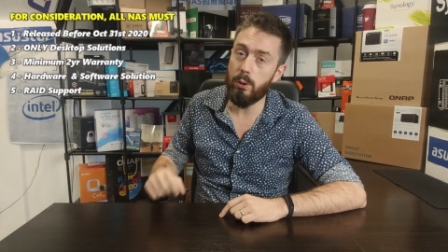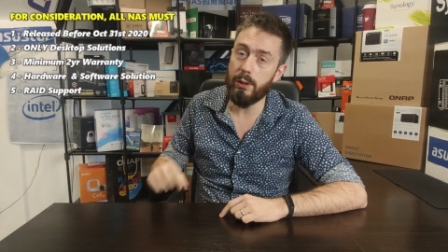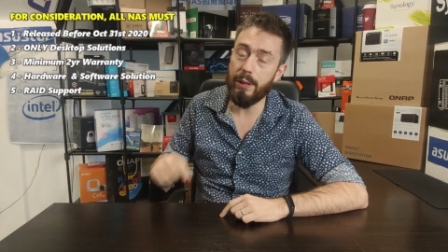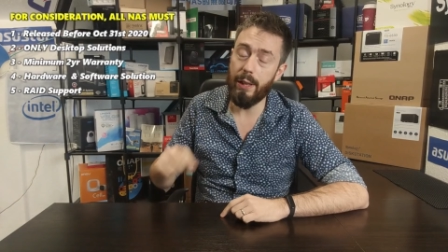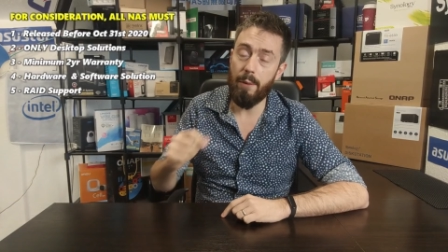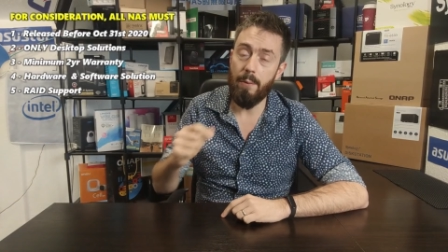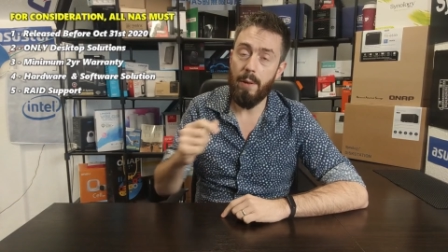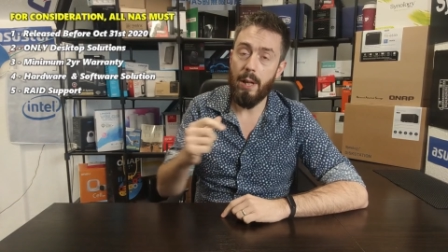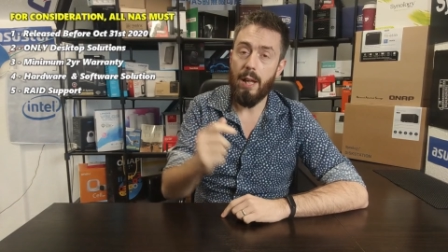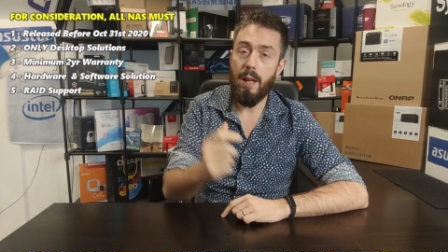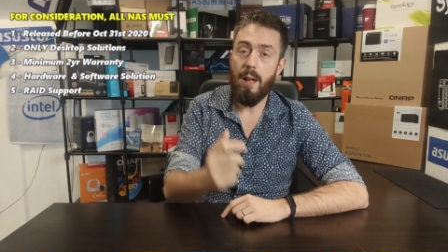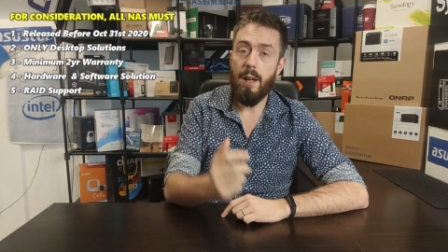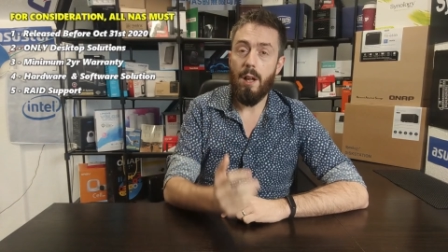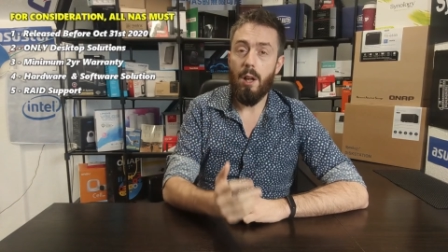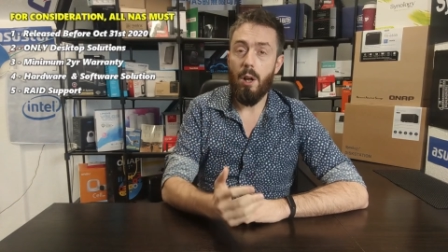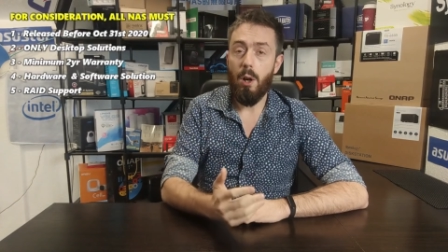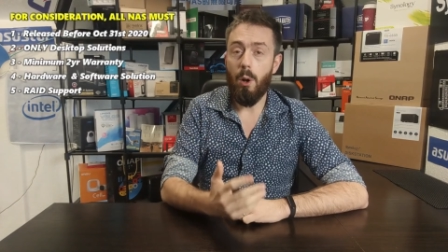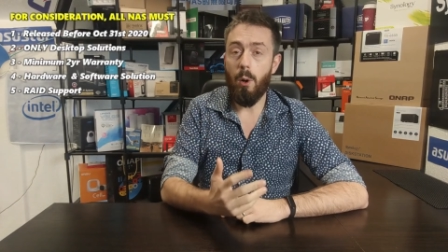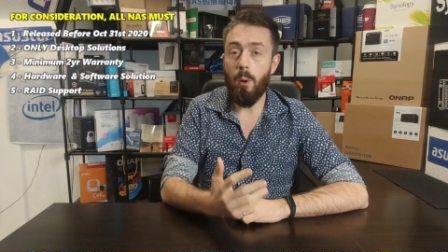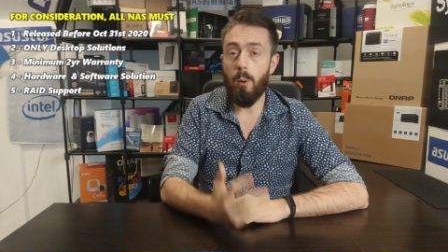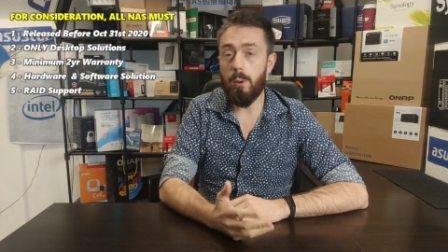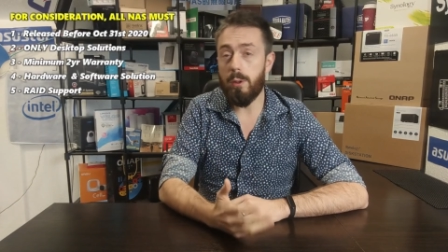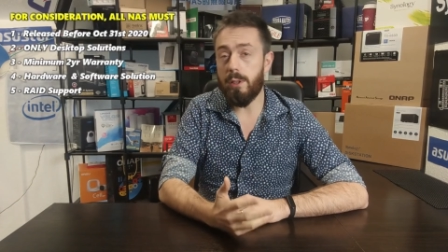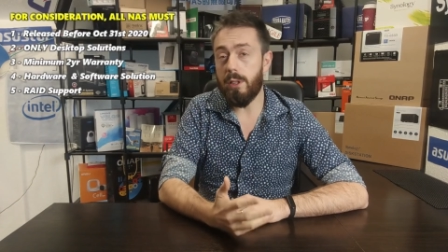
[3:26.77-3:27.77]
Also,
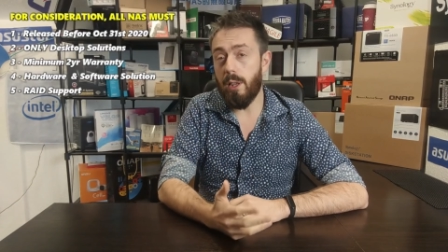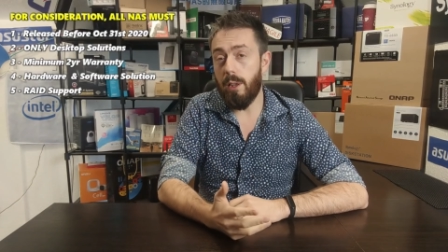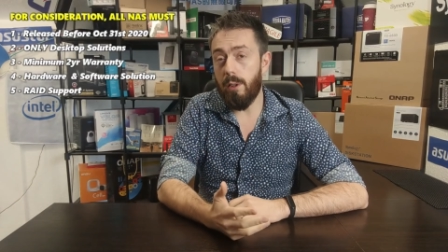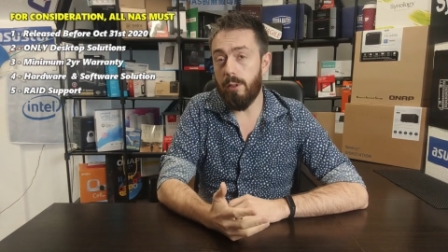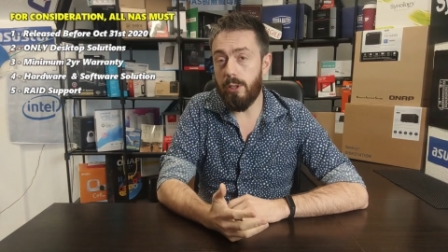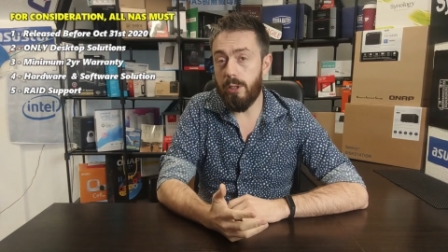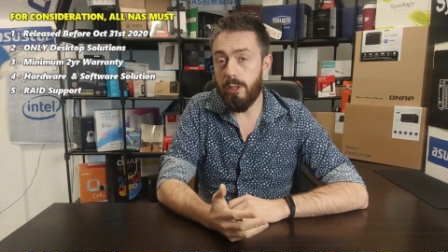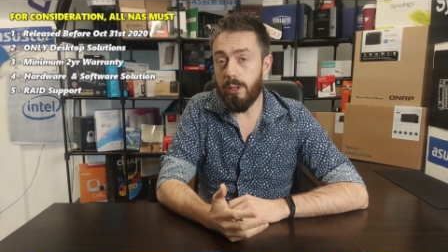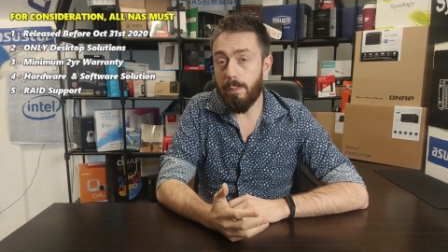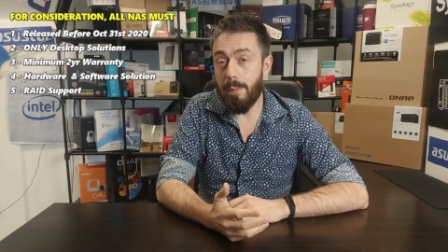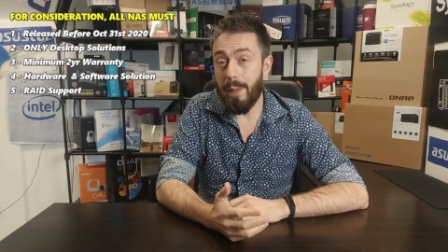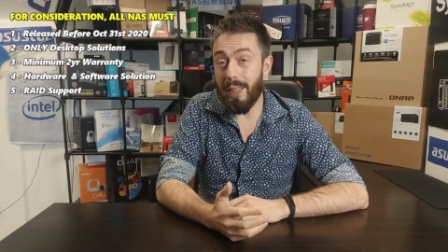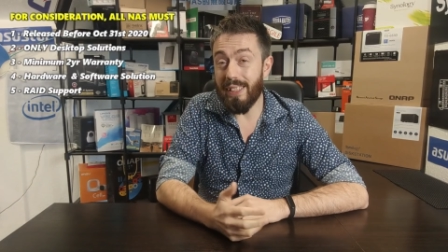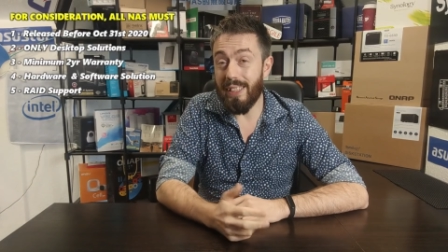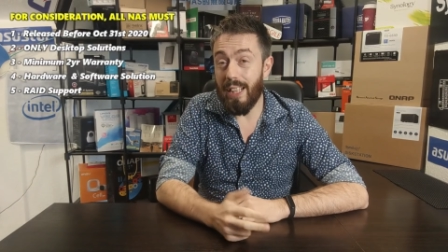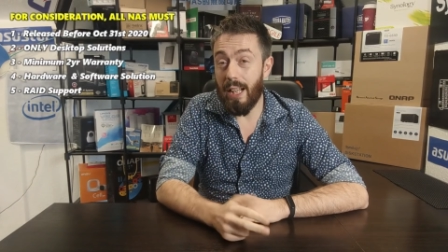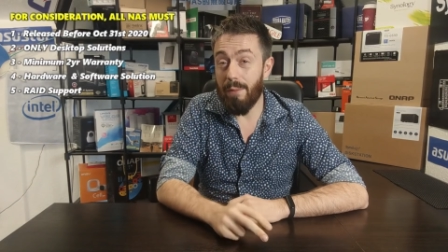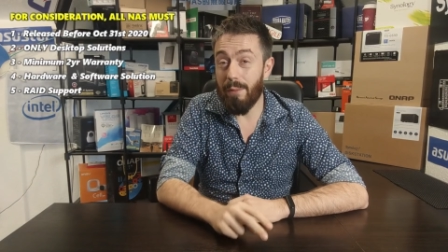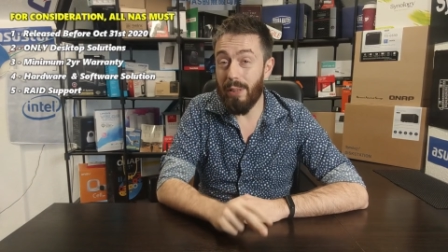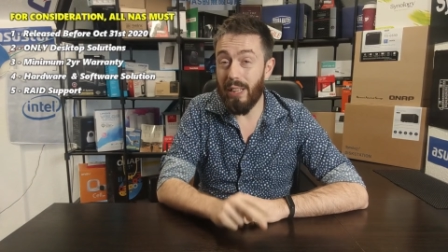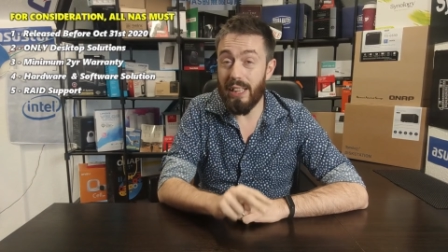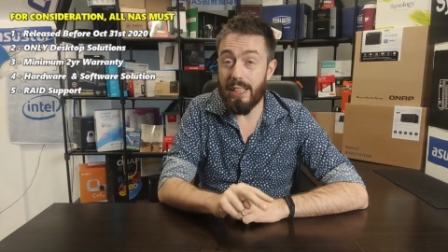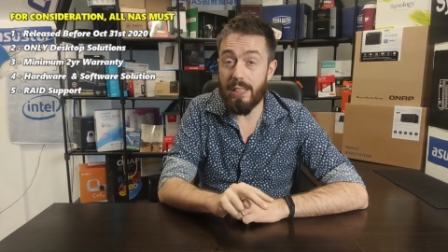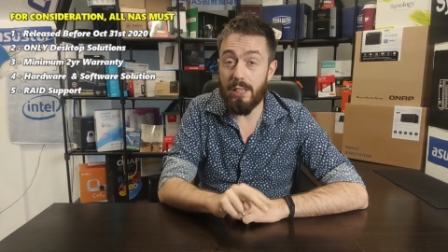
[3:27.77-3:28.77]
all solutions must have at